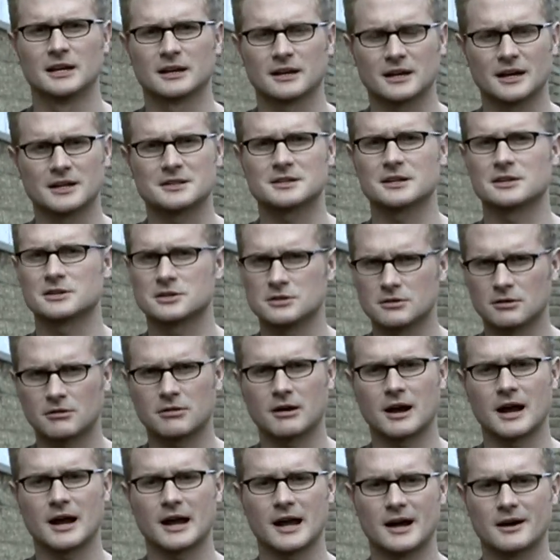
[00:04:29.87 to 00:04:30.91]
God says, you
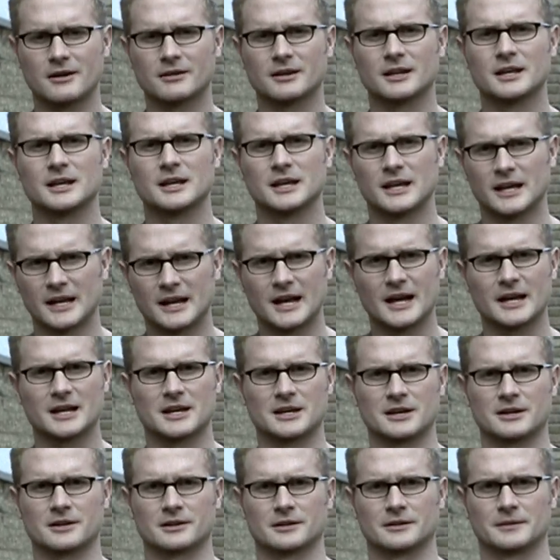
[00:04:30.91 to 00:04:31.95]
cry out and I
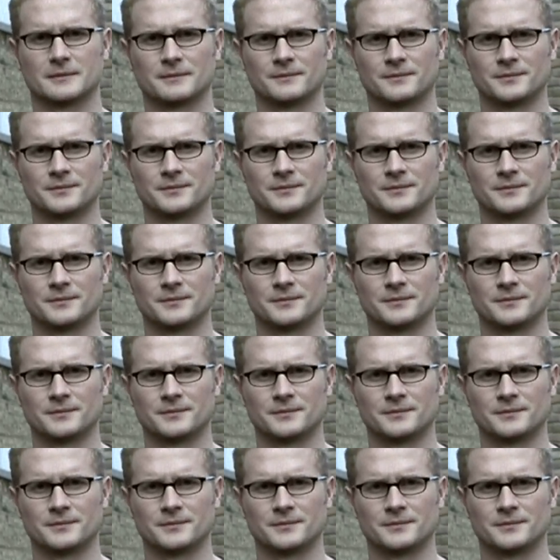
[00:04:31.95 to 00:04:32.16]
hear.